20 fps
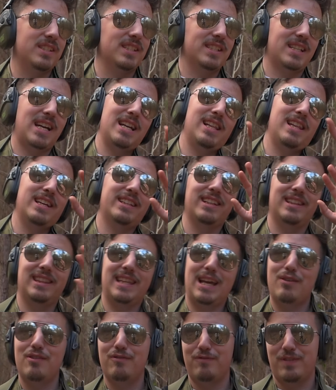This is kind of like the
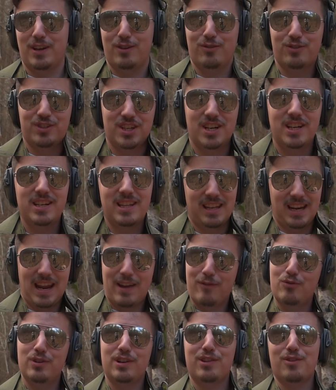Larry Vickers gun that
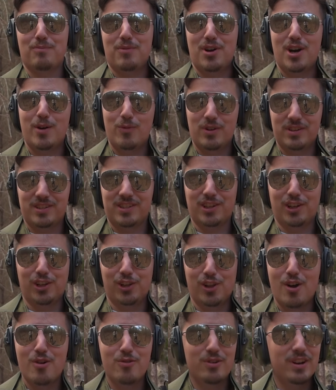everyone and their mom wants to
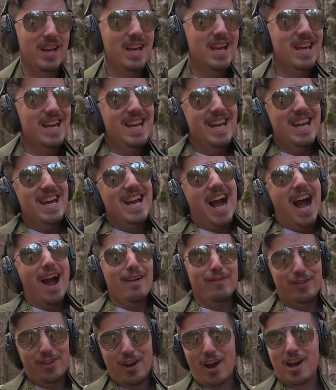clone.
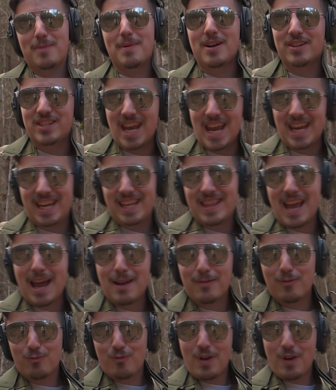I've thought about taking that